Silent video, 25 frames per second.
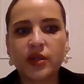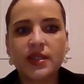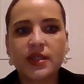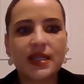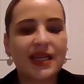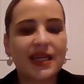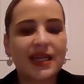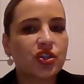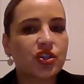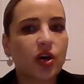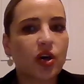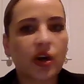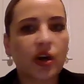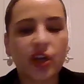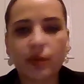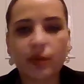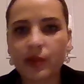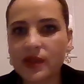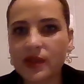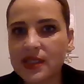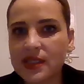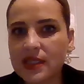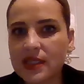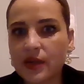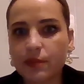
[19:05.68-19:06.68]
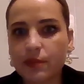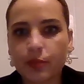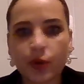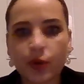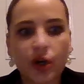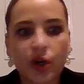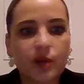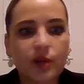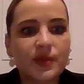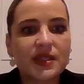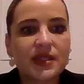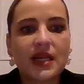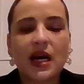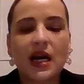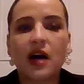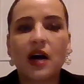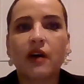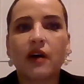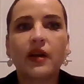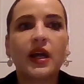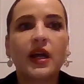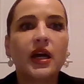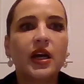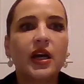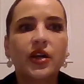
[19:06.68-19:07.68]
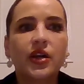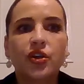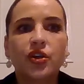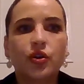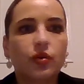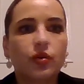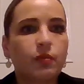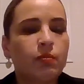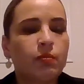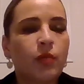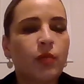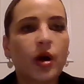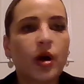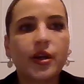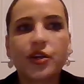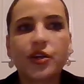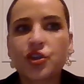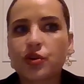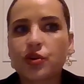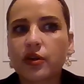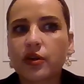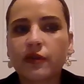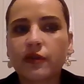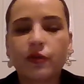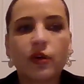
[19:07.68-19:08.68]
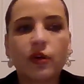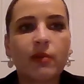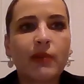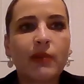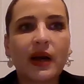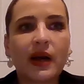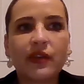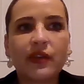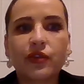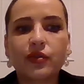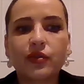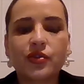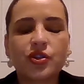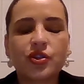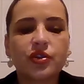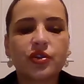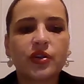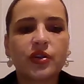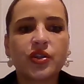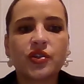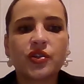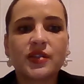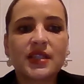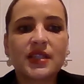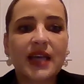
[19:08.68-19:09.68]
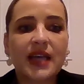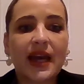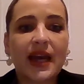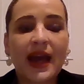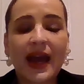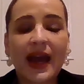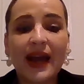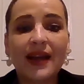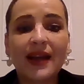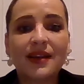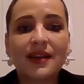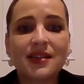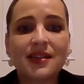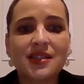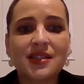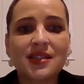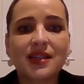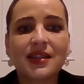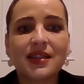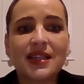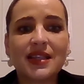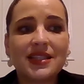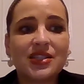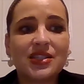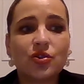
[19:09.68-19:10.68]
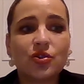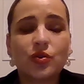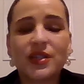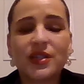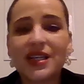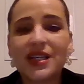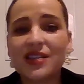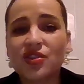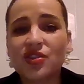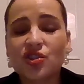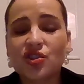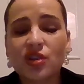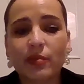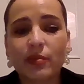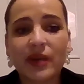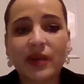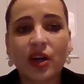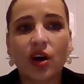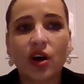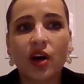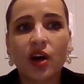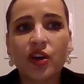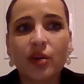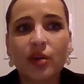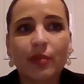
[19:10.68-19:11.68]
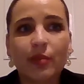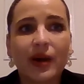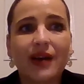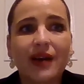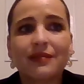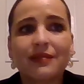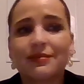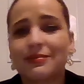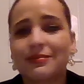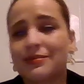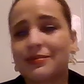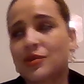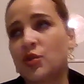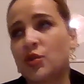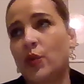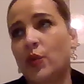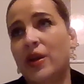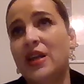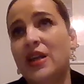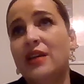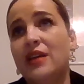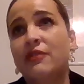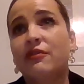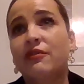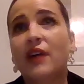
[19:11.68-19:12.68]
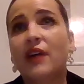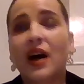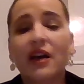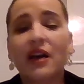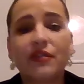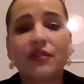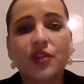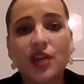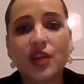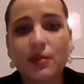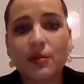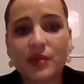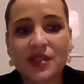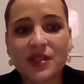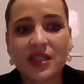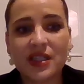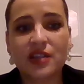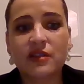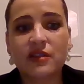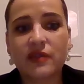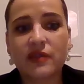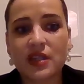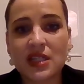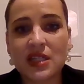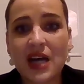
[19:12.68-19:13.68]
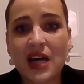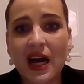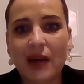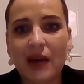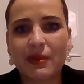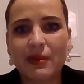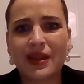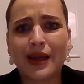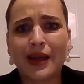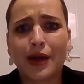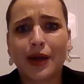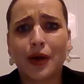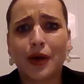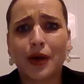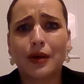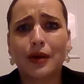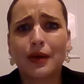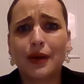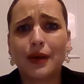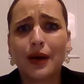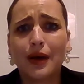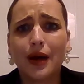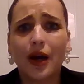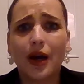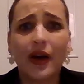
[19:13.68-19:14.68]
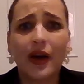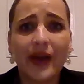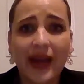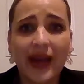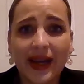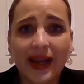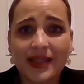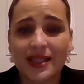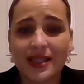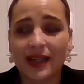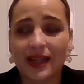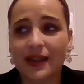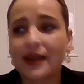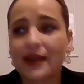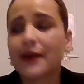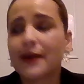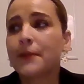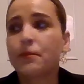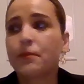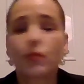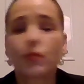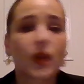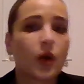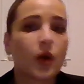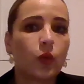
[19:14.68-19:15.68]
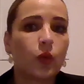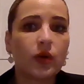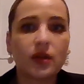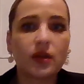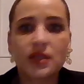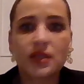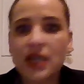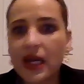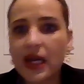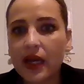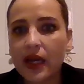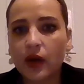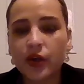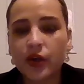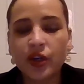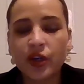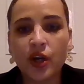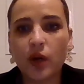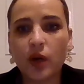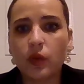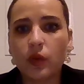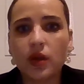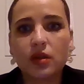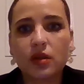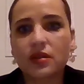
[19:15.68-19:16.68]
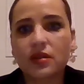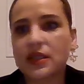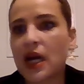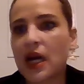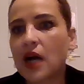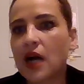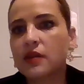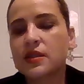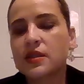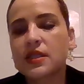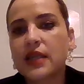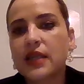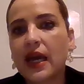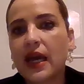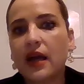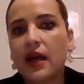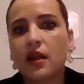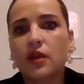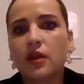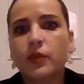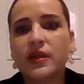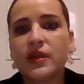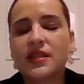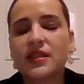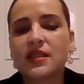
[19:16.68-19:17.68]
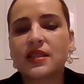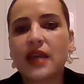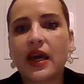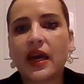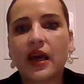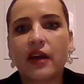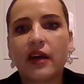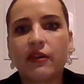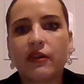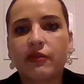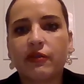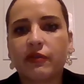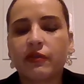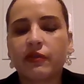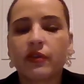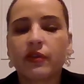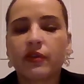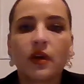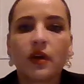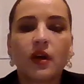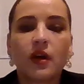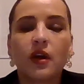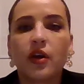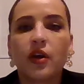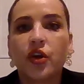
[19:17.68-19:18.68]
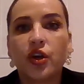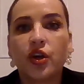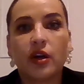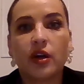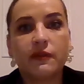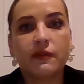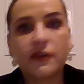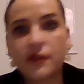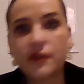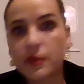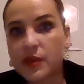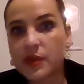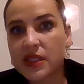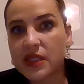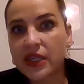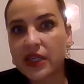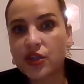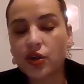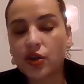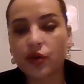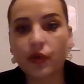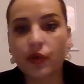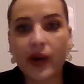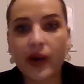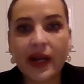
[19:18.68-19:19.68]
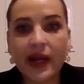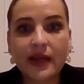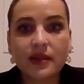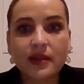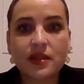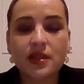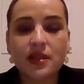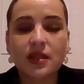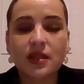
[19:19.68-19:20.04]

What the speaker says: desk occupancy probes down, you'll monitor it for a month or two, and you say, hey, listen, your desks are being occupied 25-30% of the time, and they go, oh, hectic. We'll take, we'll downscale, we save 50% on rent.